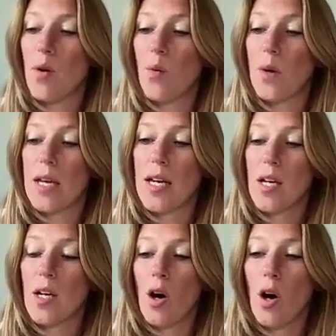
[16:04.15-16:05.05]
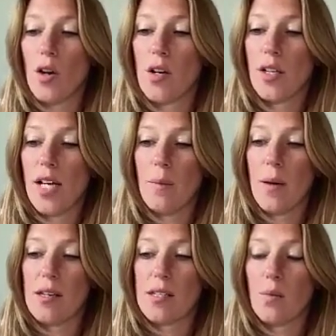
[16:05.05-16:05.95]
we call our
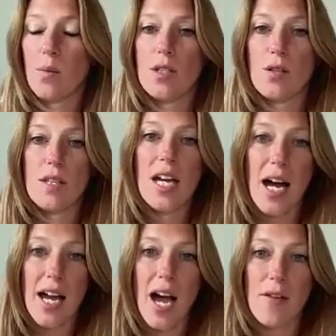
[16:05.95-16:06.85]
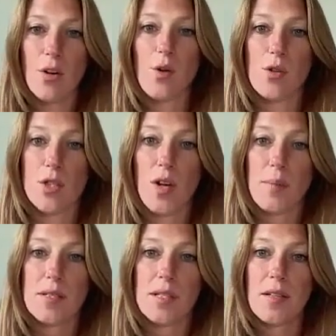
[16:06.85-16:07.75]
database and we do the I have a goal
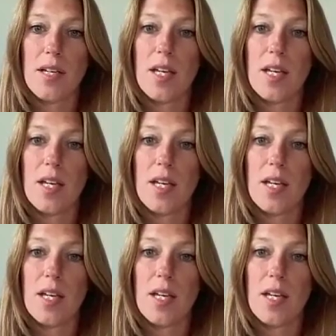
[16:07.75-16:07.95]
script.